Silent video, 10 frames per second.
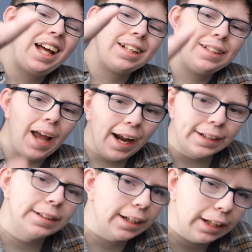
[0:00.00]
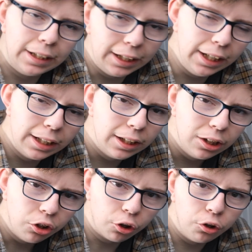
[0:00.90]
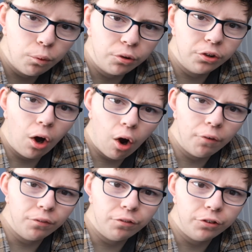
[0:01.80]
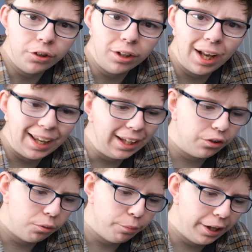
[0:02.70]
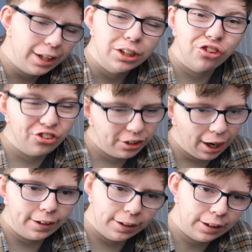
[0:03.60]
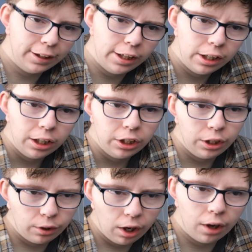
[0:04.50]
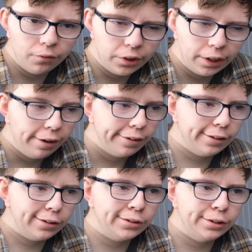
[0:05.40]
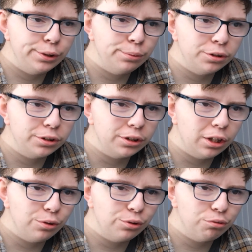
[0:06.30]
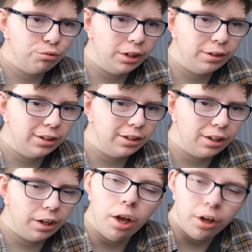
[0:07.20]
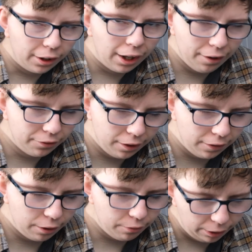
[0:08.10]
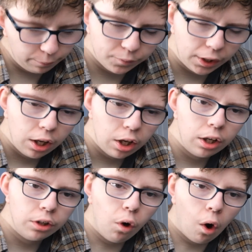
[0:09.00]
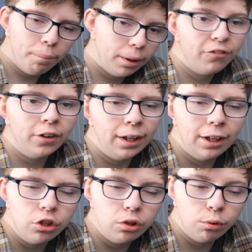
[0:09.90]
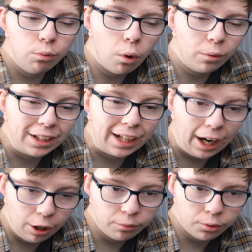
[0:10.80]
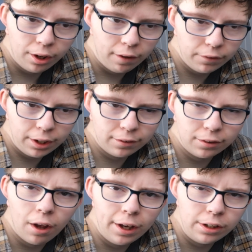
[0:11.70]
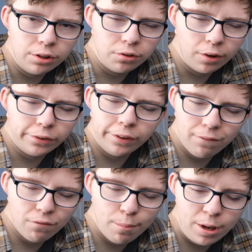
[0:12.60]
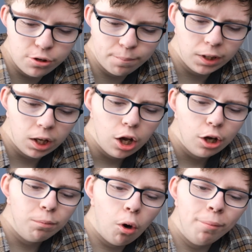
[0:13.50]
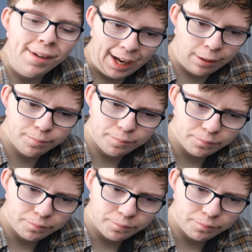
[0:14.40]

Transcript: technically Doctor Who wasn't on for a little bit, so technically you can't say Doctor Who was the longest running. You can't say that, right? Or Big Finish do not count in this interesting information. Paul McGann